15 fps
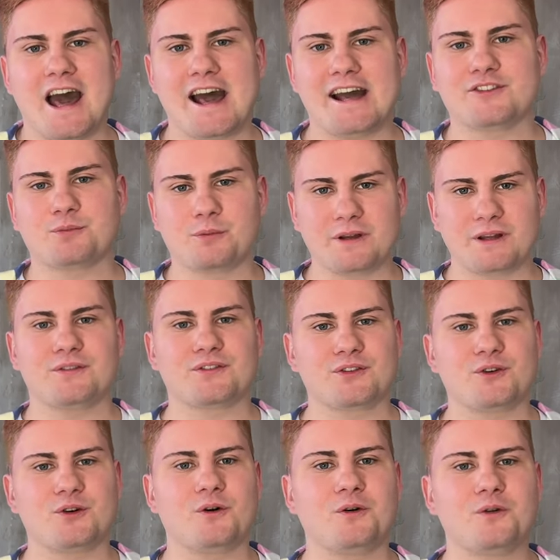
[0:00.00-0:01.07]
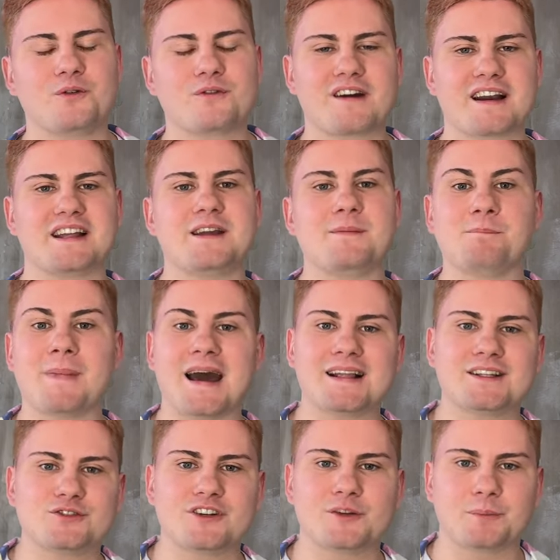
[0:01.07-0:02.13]
As we saw already,
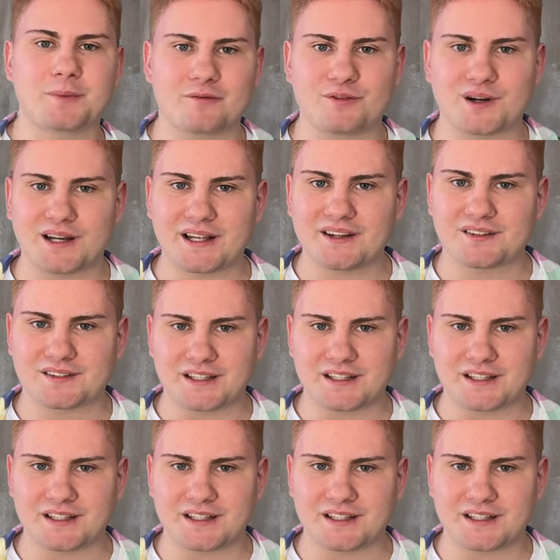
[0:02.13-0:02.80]
Matter has been released